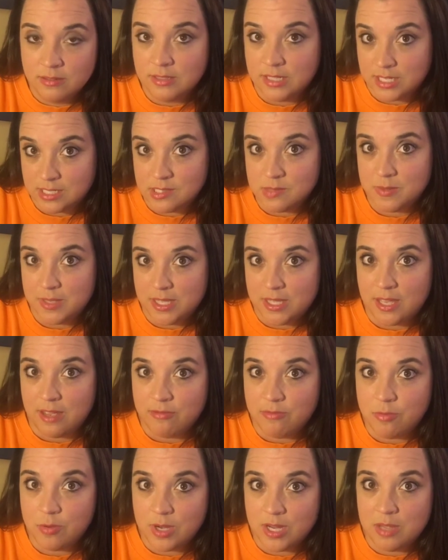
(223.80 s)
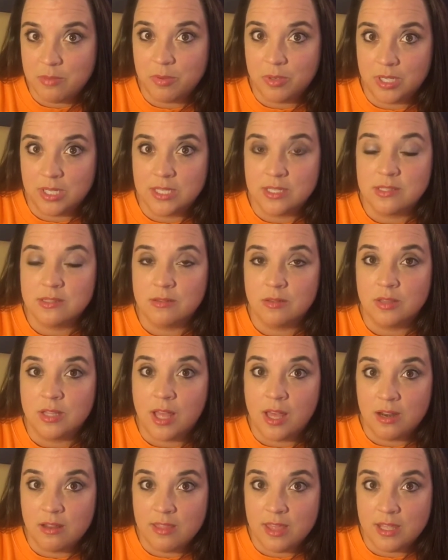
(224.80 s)
next week. I have 48 bookings, so a
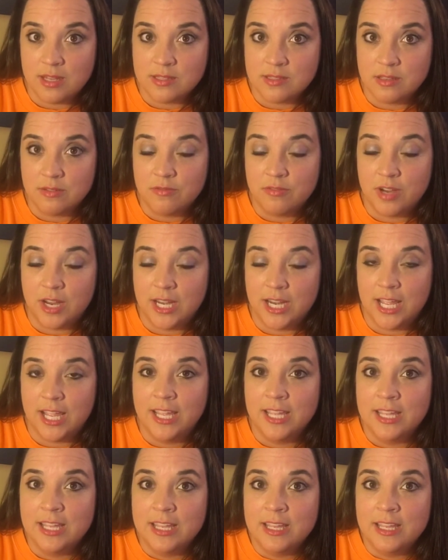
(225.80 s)
lot of that is on Friday.